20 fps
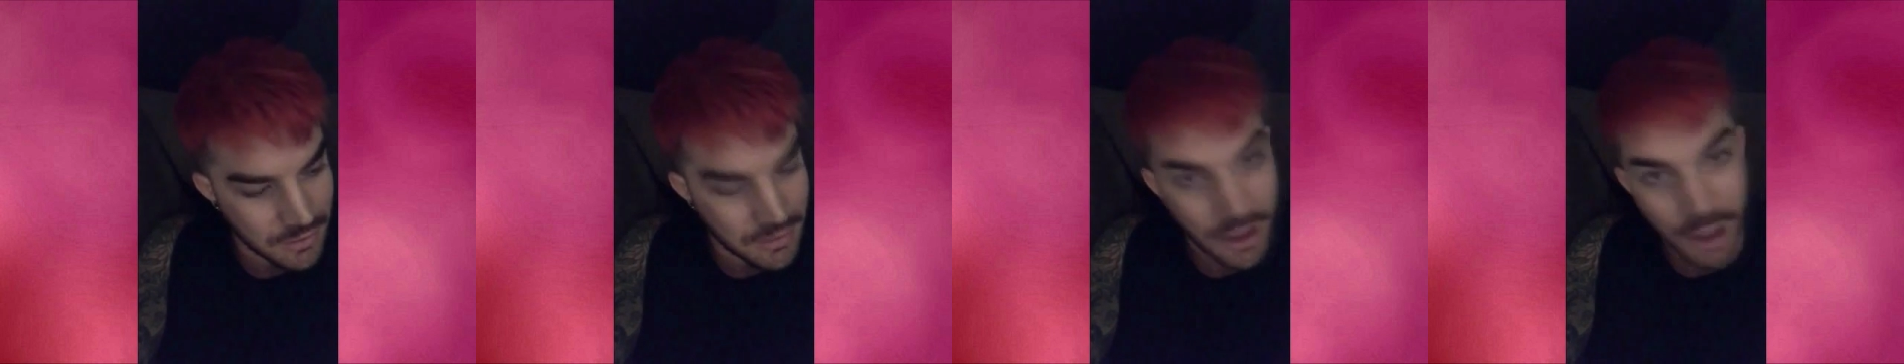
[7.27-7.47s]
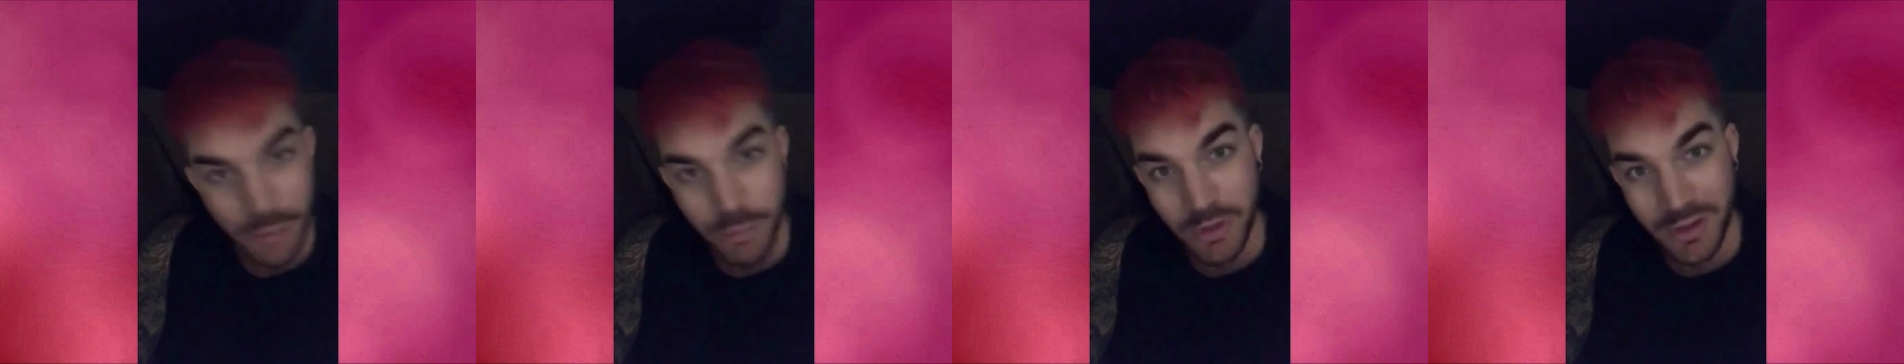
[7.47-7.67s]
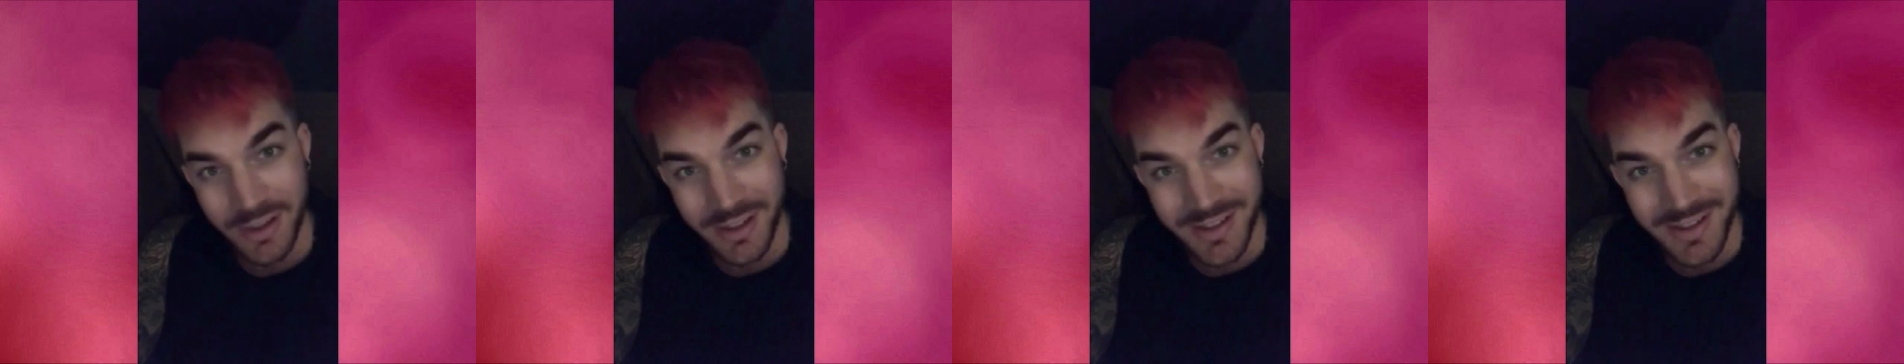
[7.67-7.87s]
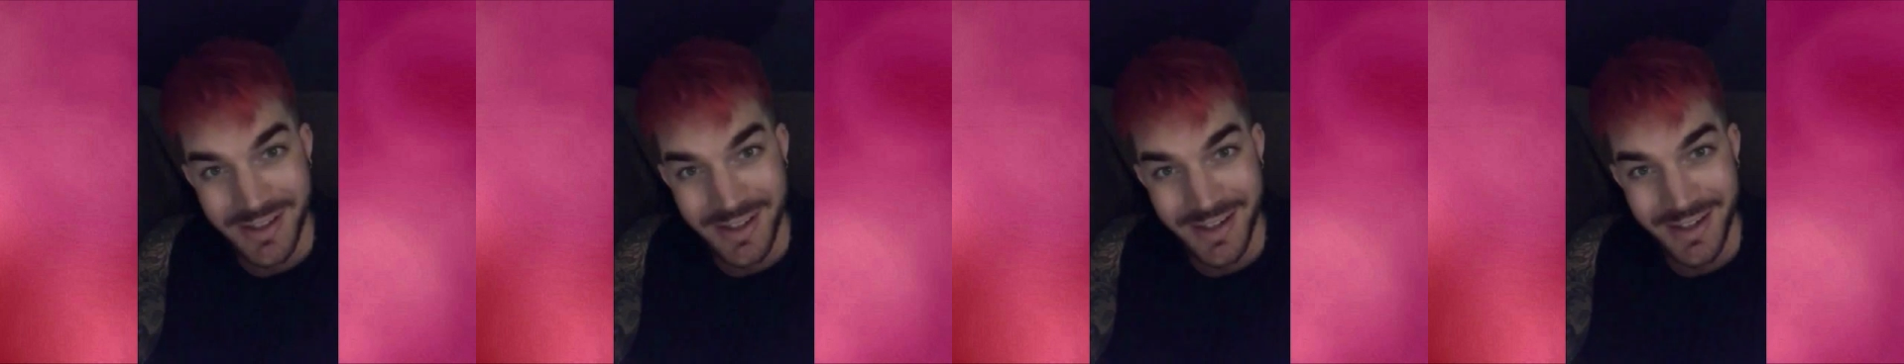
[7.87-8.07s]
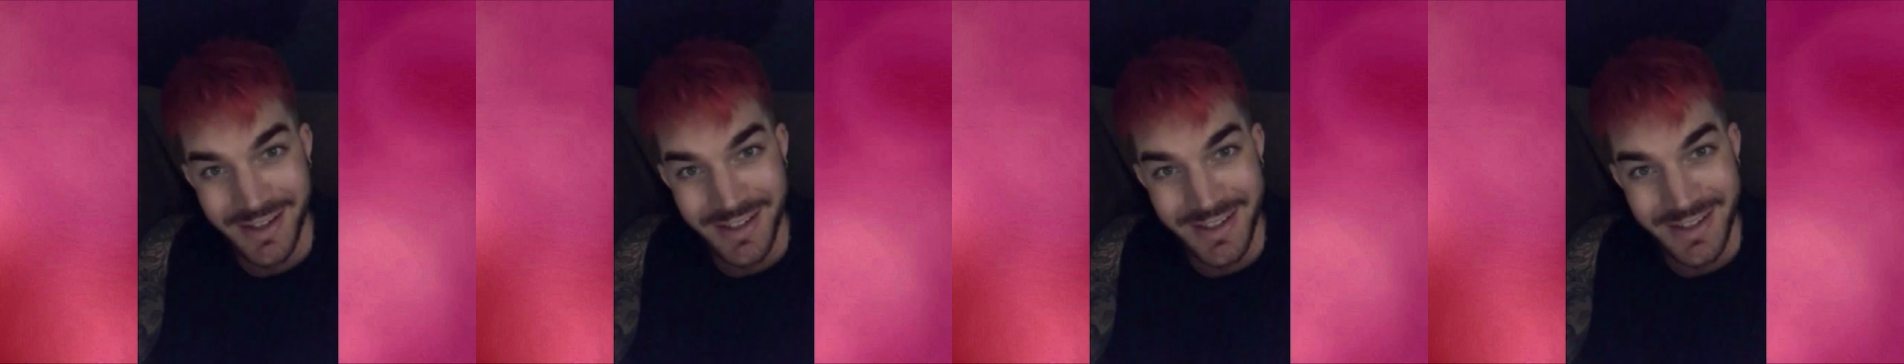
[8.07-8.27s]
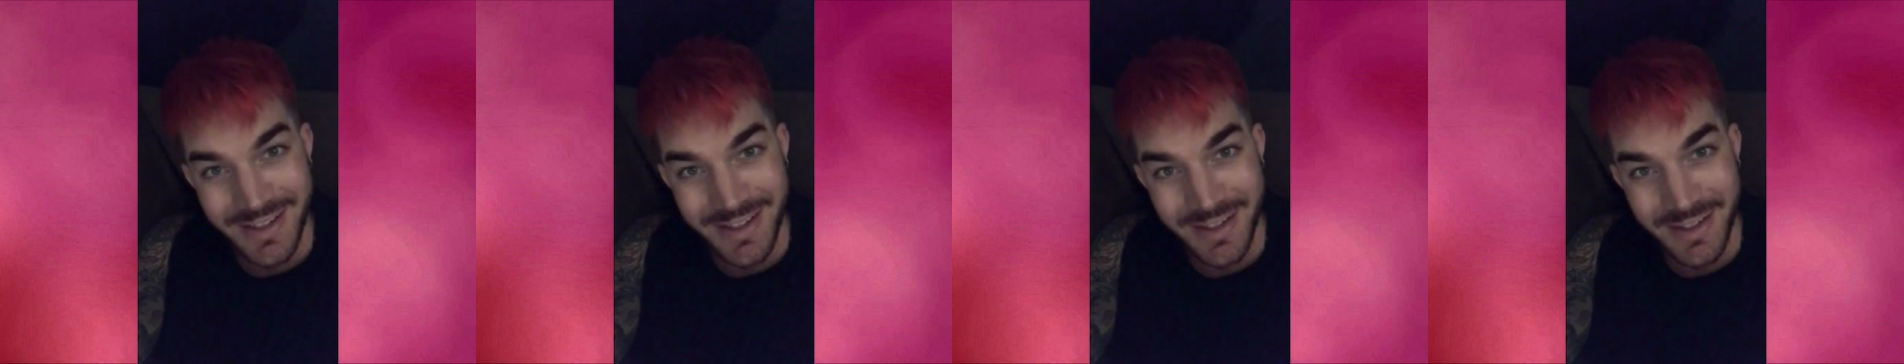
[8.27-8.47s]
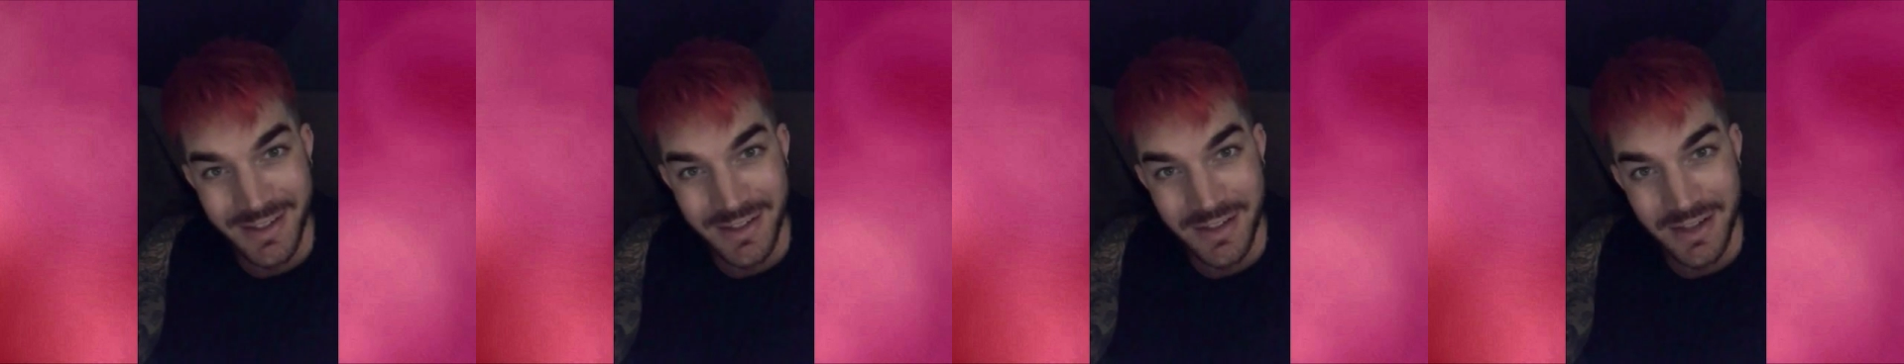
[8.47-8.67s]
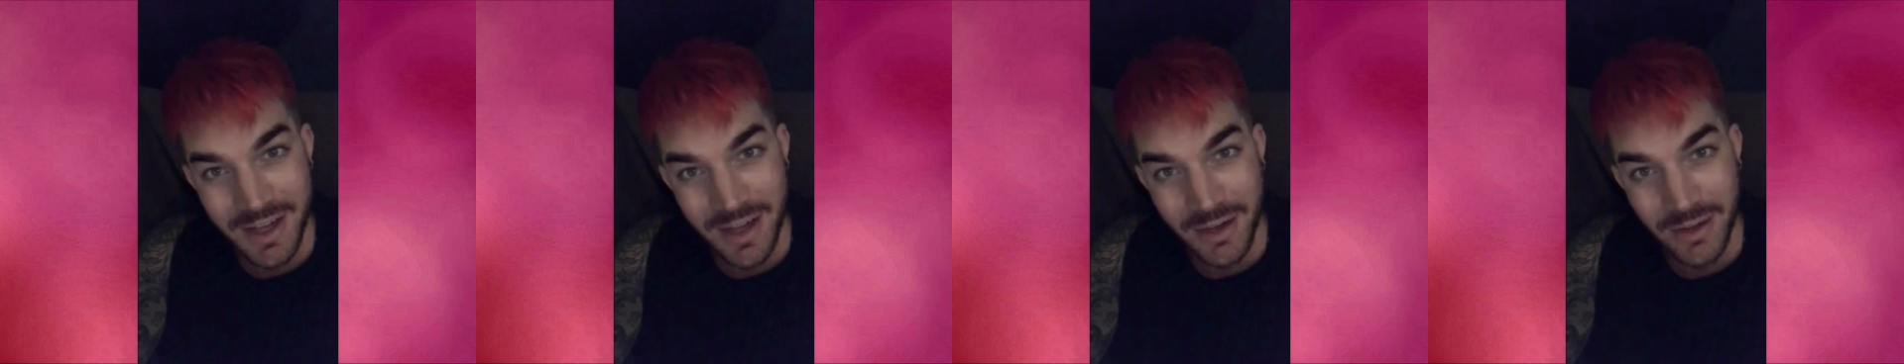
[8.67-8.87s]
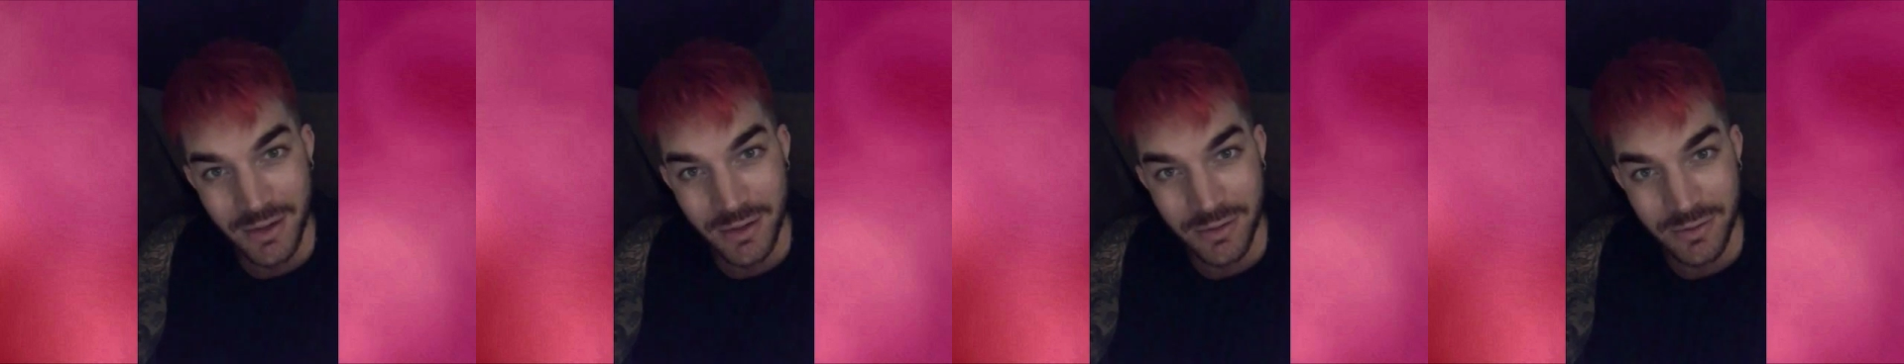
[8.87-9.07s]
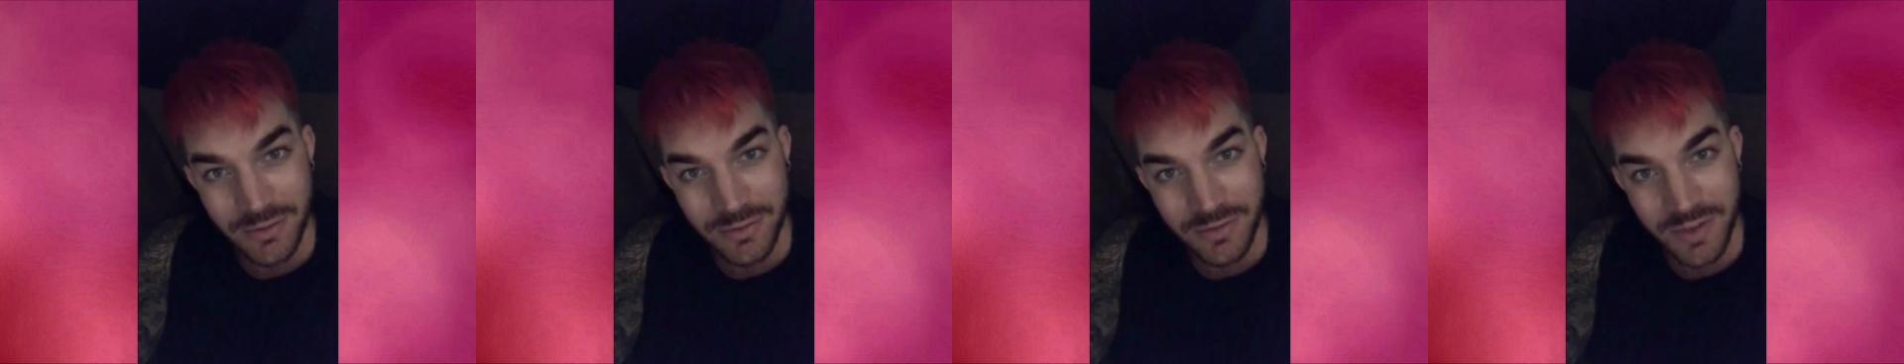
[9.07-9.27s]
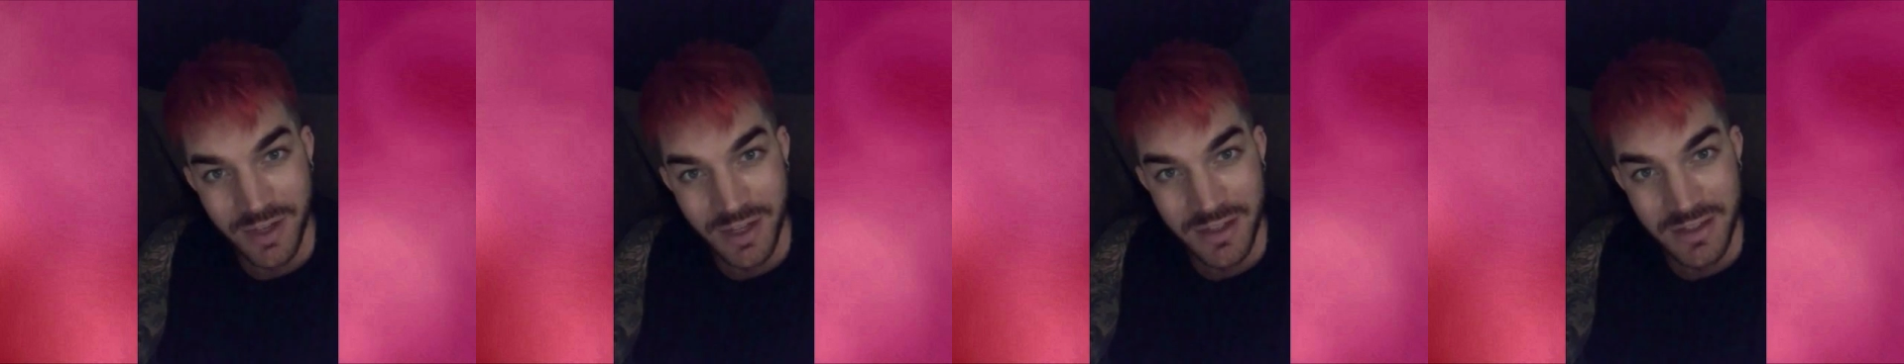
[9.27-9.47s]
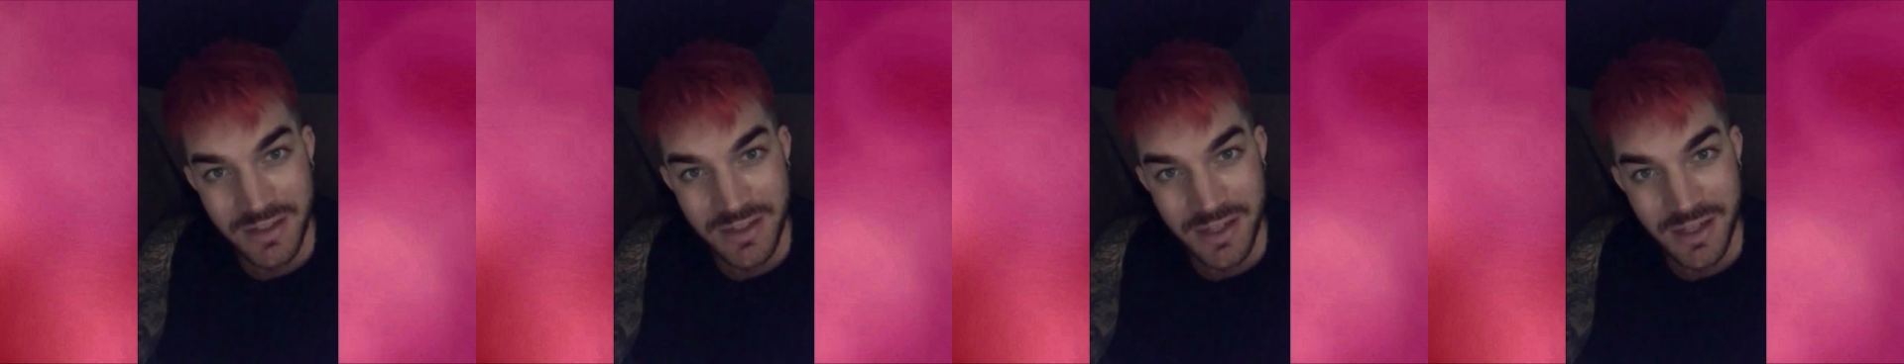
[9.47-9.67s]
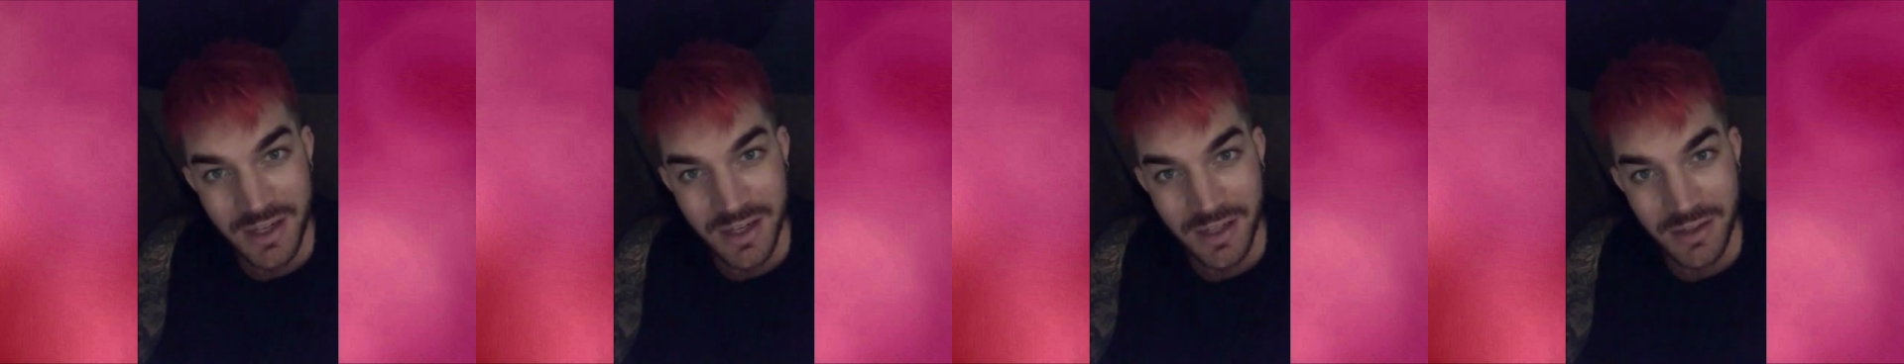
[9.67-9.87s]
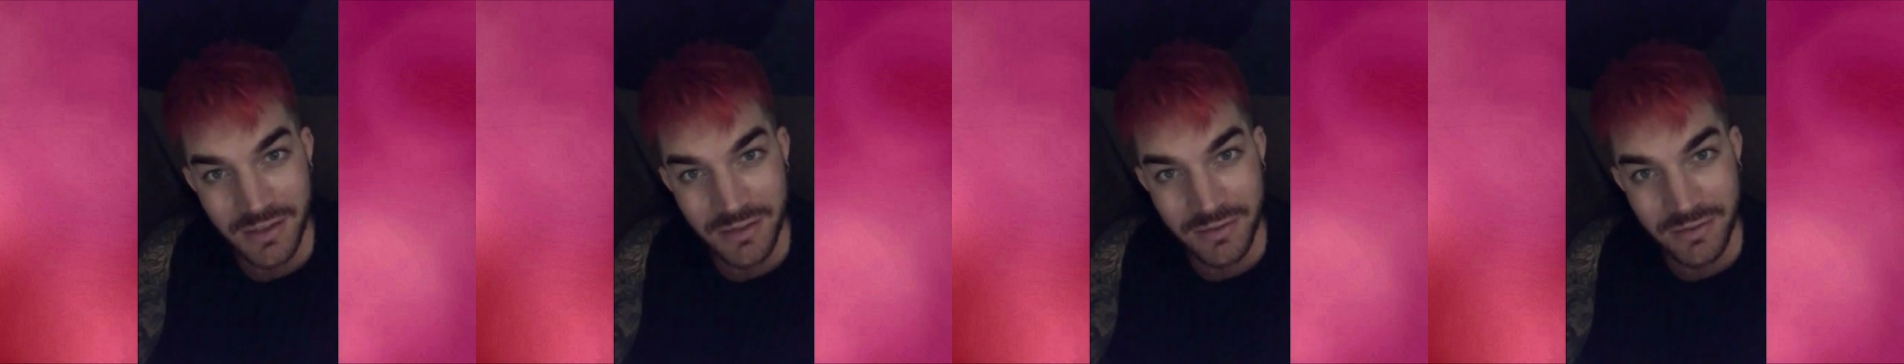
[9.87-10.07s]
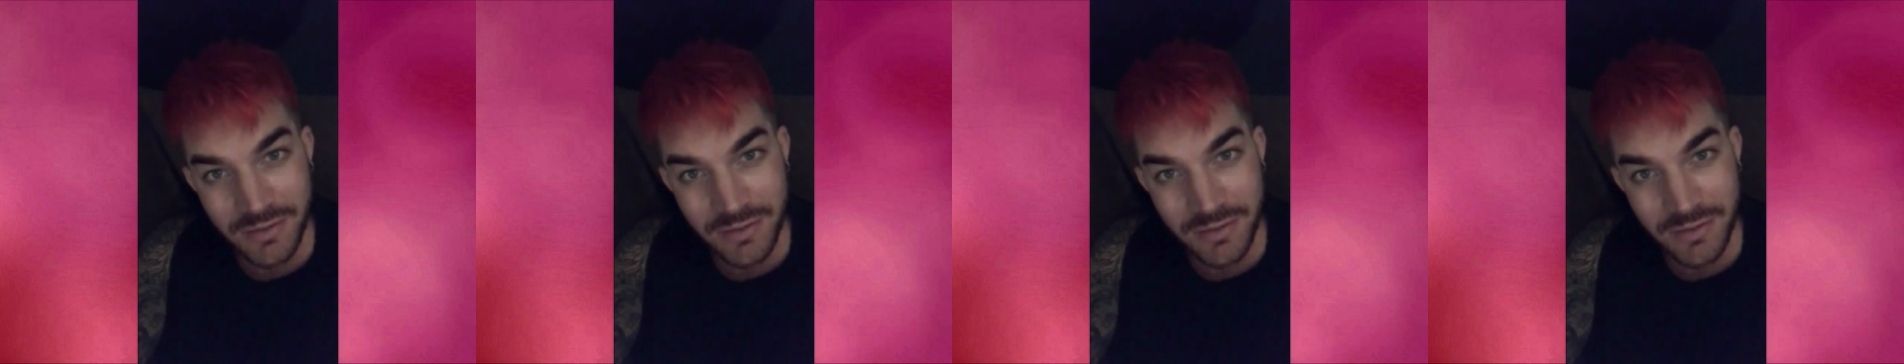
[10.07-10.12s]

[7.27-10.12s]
I'm really excited to see Seattle fans tonight